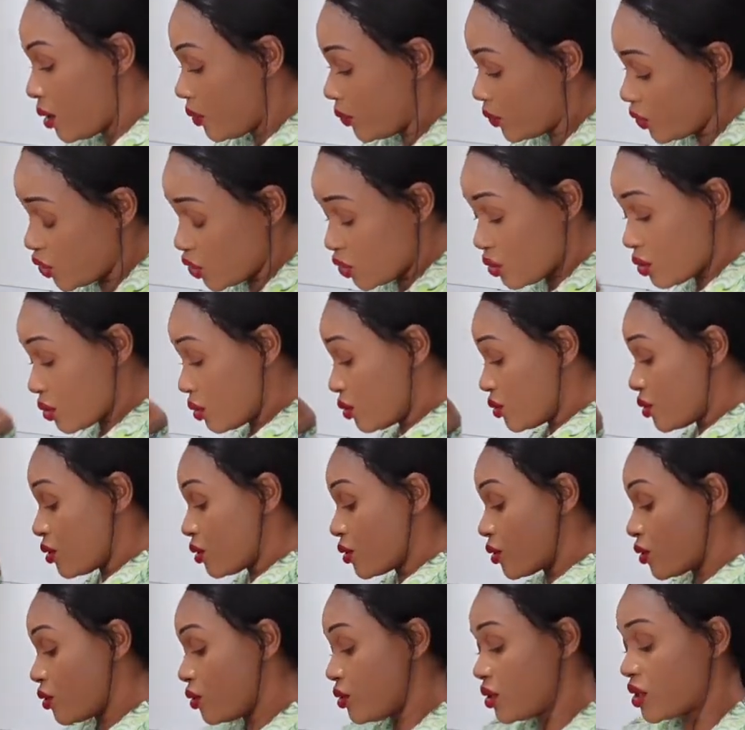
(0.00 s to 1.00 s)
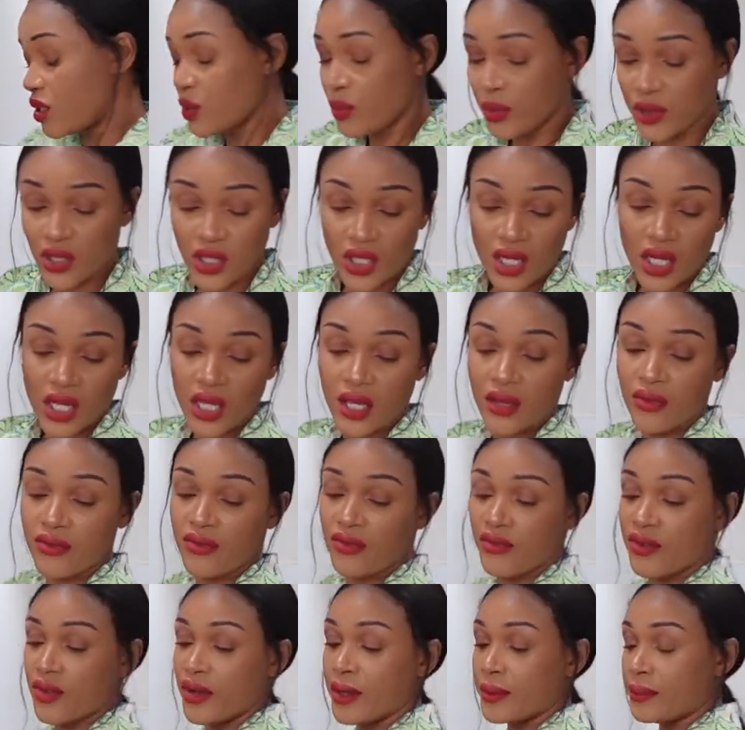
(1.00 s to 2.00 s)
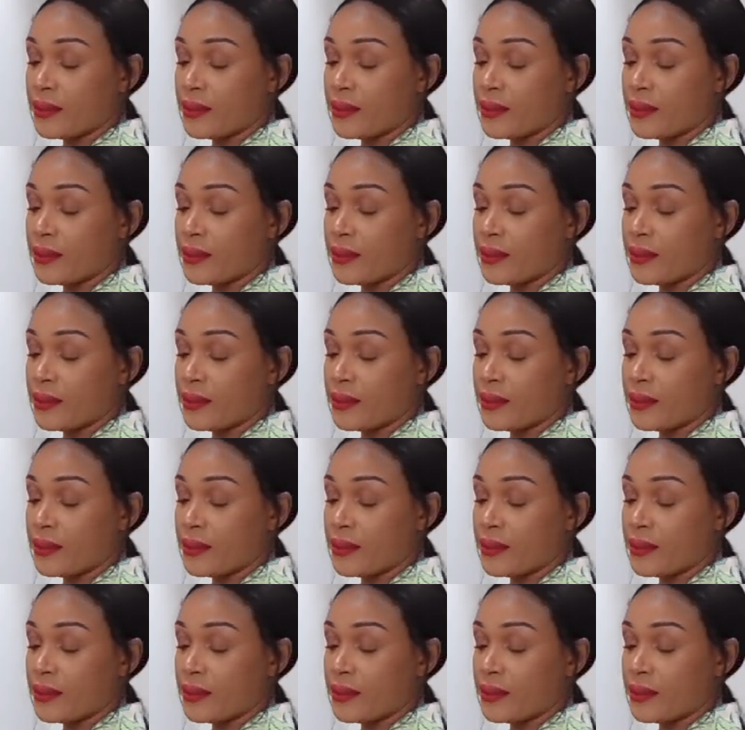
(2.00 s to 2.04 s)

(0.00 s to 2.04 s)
which is also good, especially if